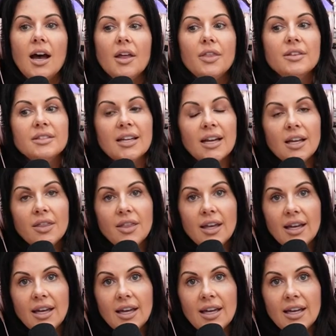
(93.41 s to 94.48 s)
The second
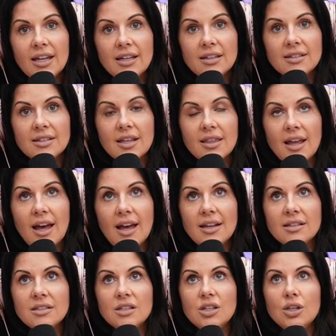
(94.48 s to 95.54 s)
thing is
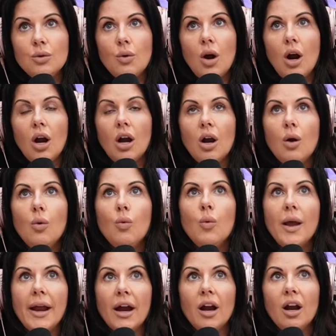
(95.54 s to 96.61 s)
that you are
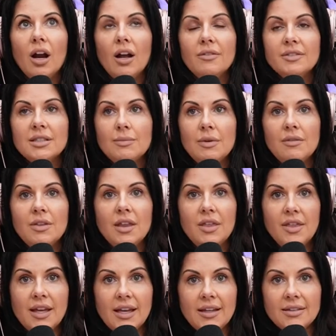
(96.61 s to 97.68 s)
aware of some of the
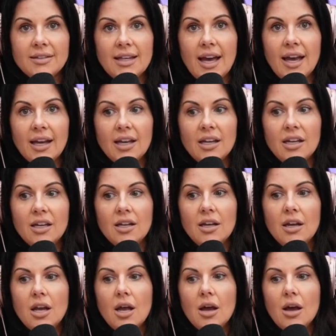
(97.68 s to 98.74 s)
things that could